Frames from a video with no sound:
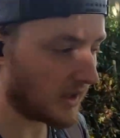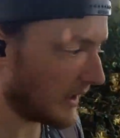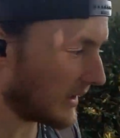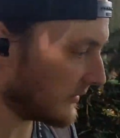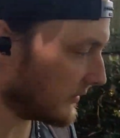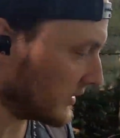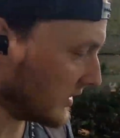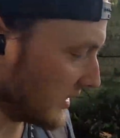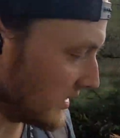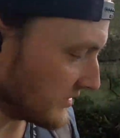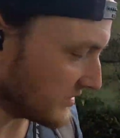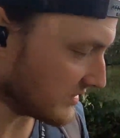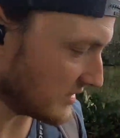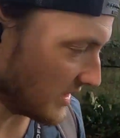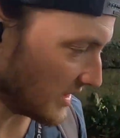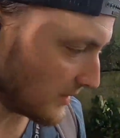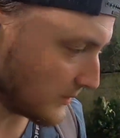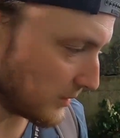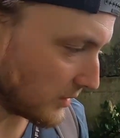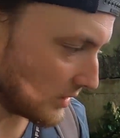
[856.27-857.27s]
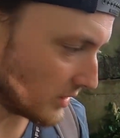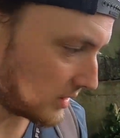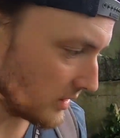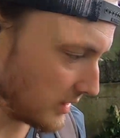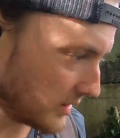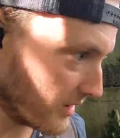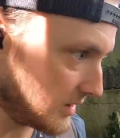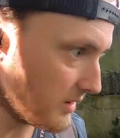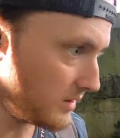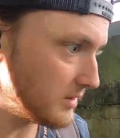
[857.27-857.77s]
kind of a nice
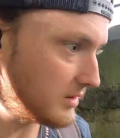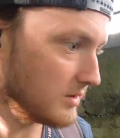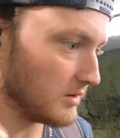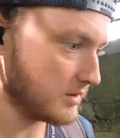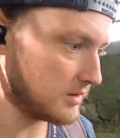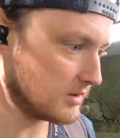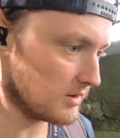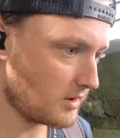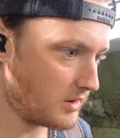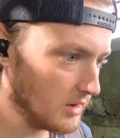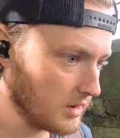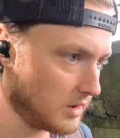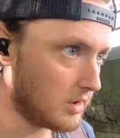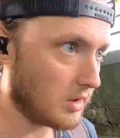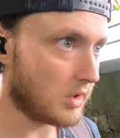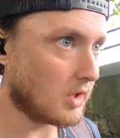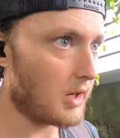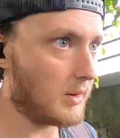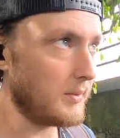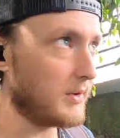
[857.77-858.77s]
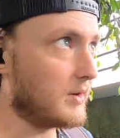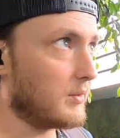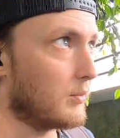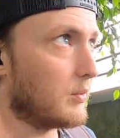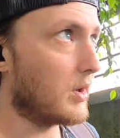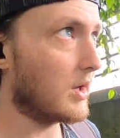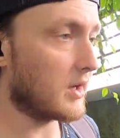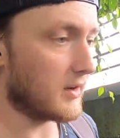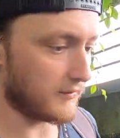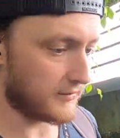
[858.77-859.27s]
neighborhood. I'm in
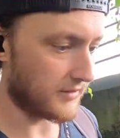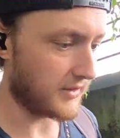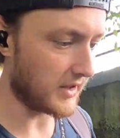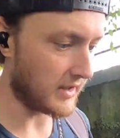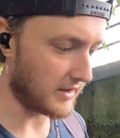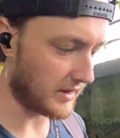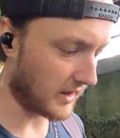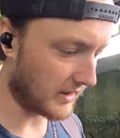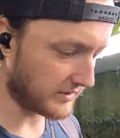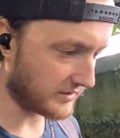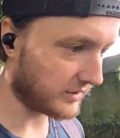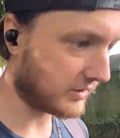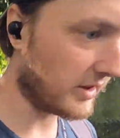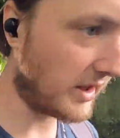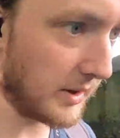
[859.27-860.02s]
one of the nicer